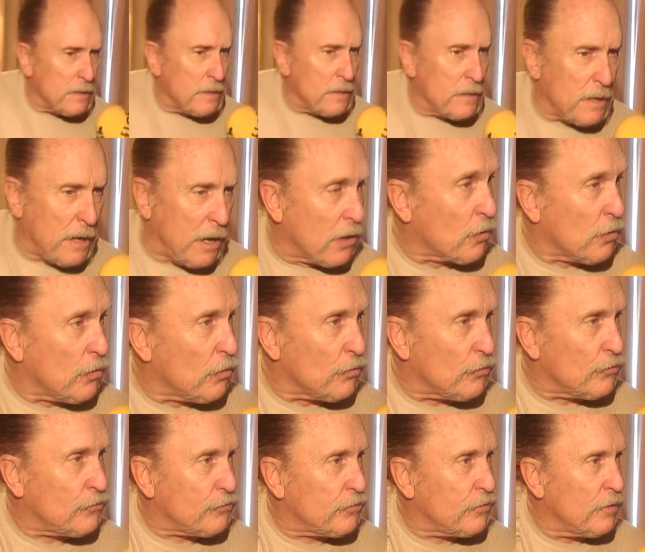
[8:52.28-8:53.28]

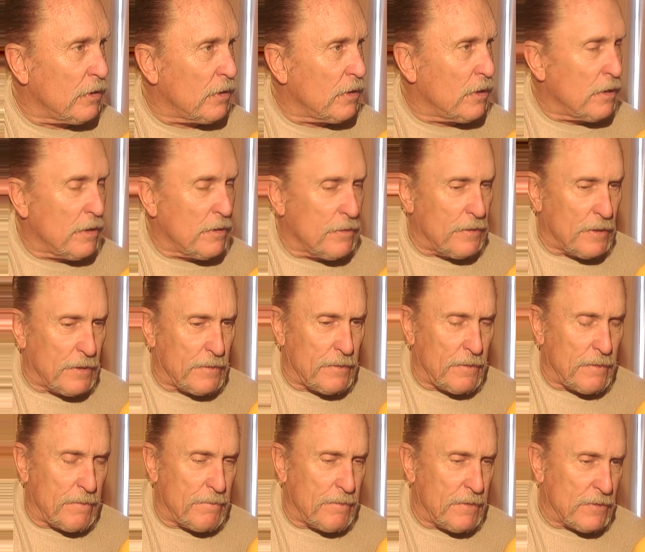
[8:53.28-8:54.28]
uncles that
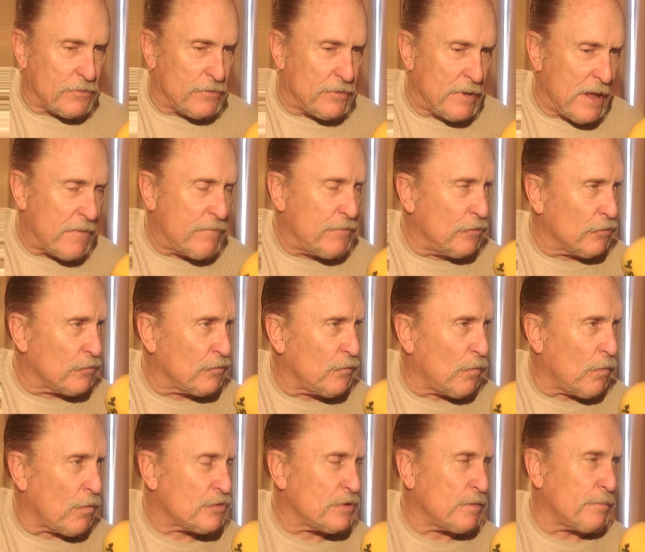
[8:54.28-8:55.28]
this nephew is
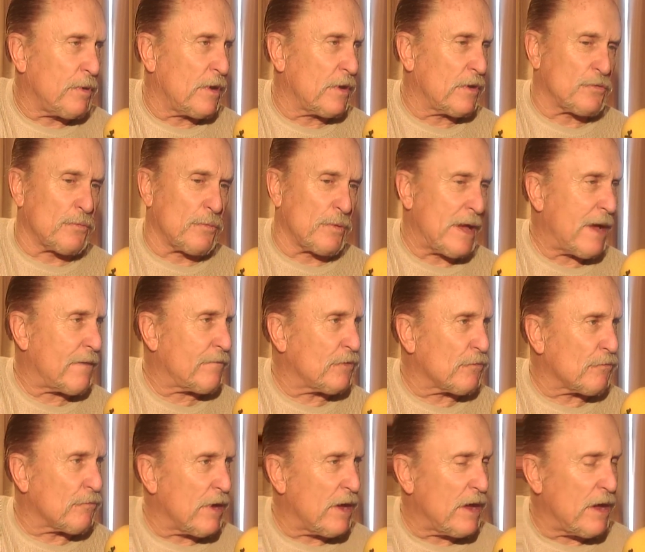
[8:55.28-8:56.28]
forced upon us. We have to
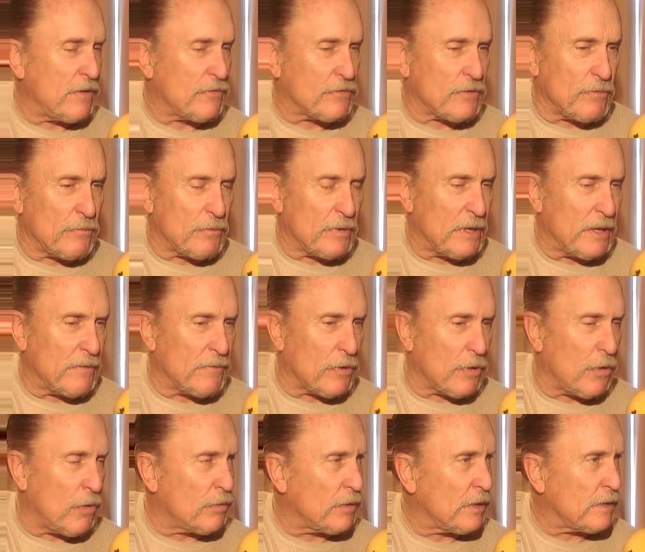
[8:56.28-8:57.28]
raise, and we live
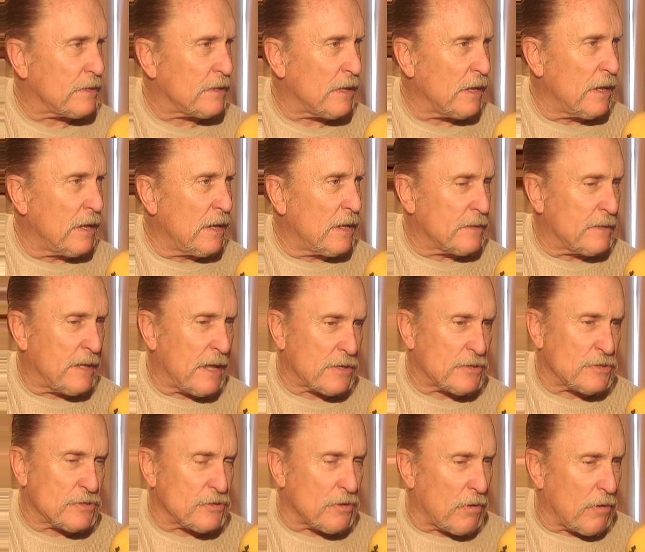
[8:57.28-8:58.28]
alone in
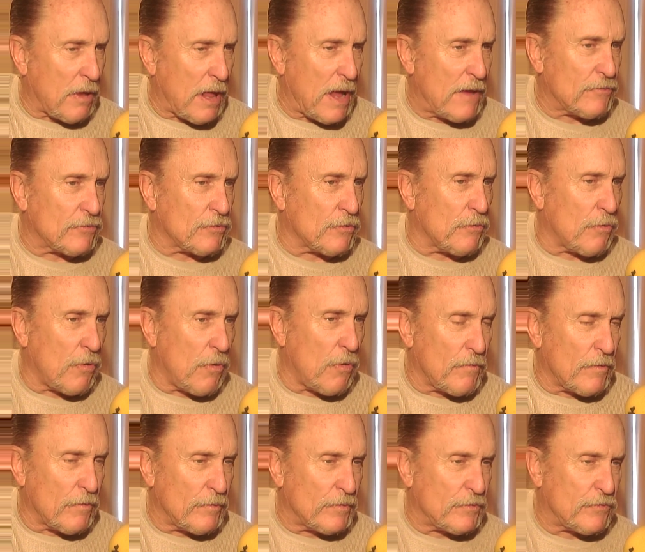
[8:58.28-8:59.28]
Texas. Our lives are
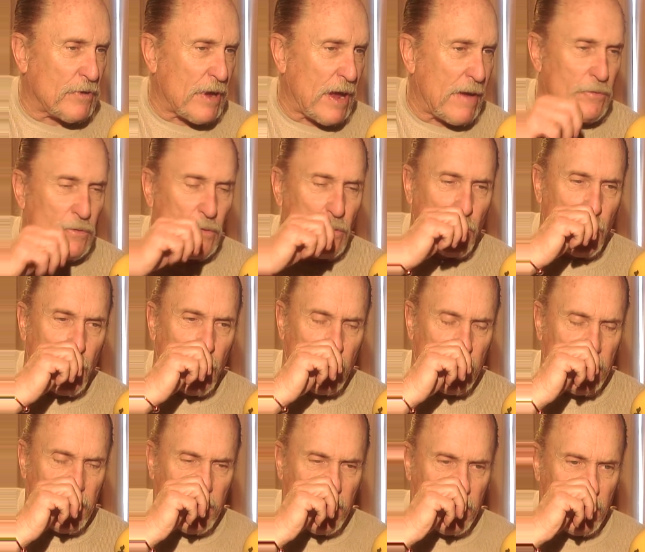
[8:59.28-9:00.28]
over. We travel the world,
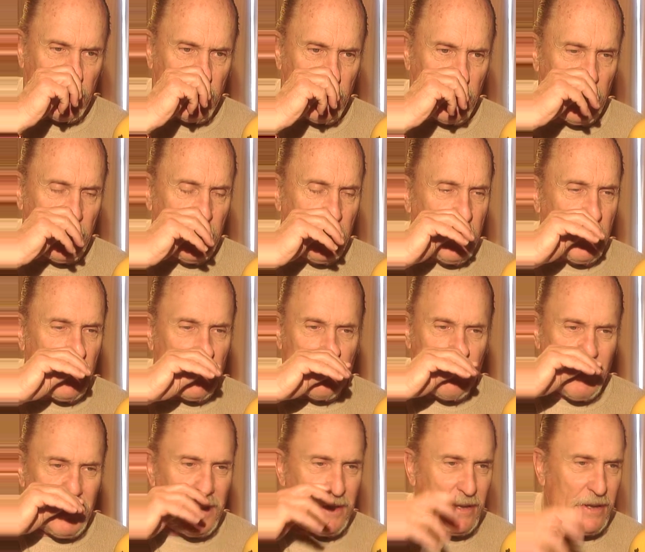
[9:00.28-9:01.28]
and it's
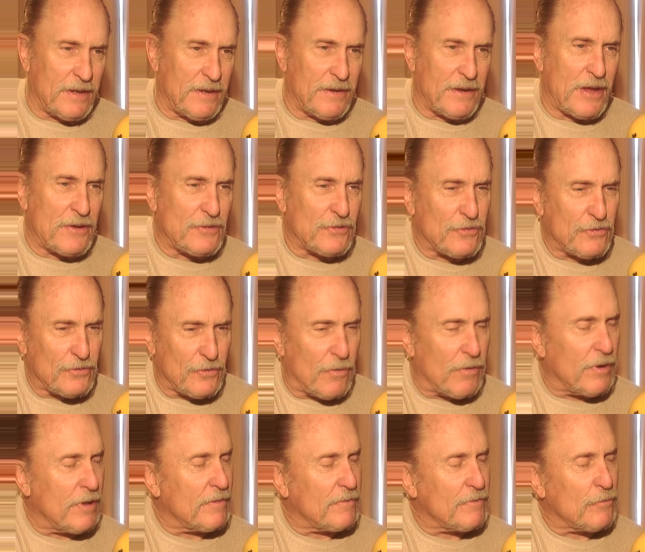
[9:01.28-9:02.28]
really a nice
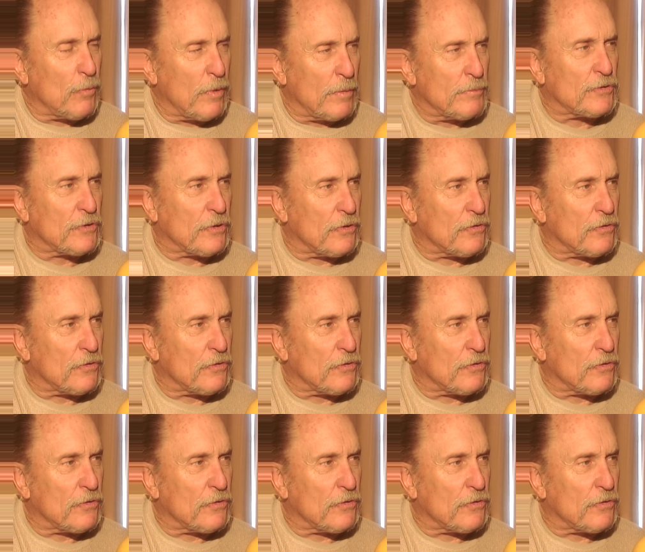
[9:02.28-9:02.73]
story, a whimsical